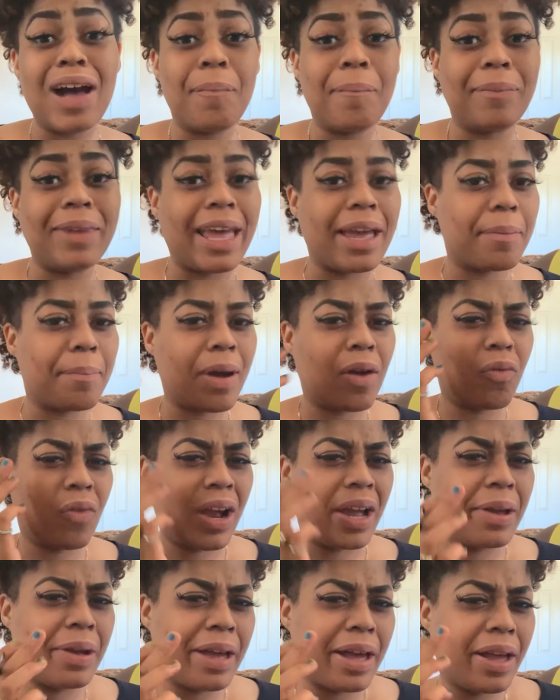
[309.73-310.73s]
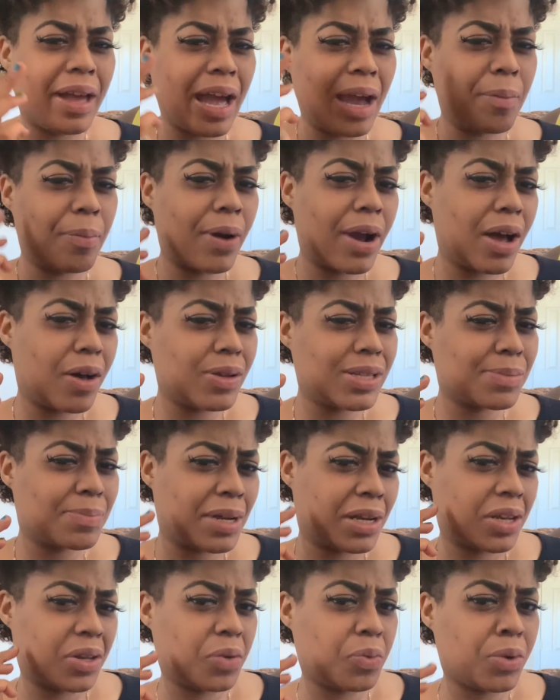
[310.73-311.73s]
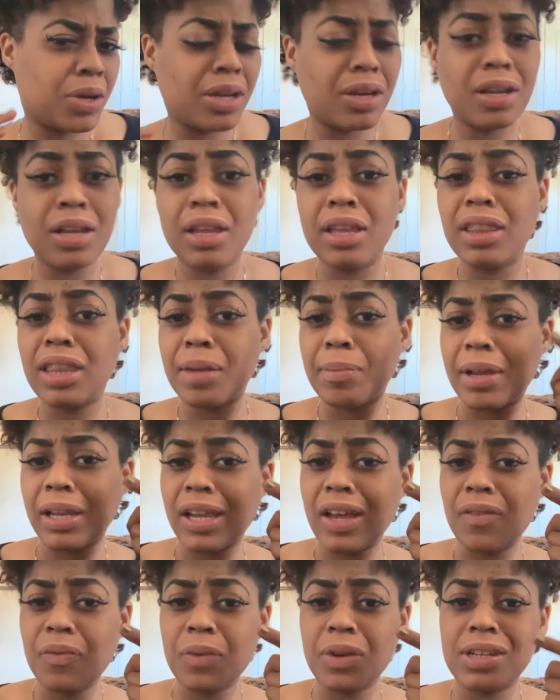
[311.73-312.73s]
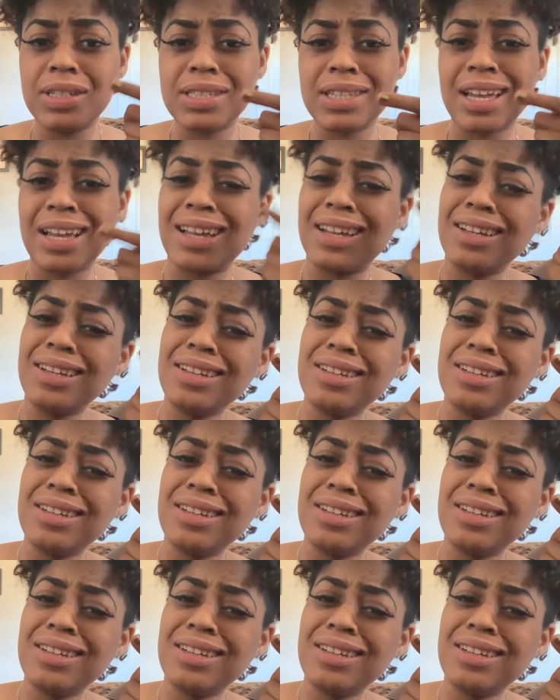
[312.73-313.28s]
Like my right eyebrow is my good one, and my left one is like,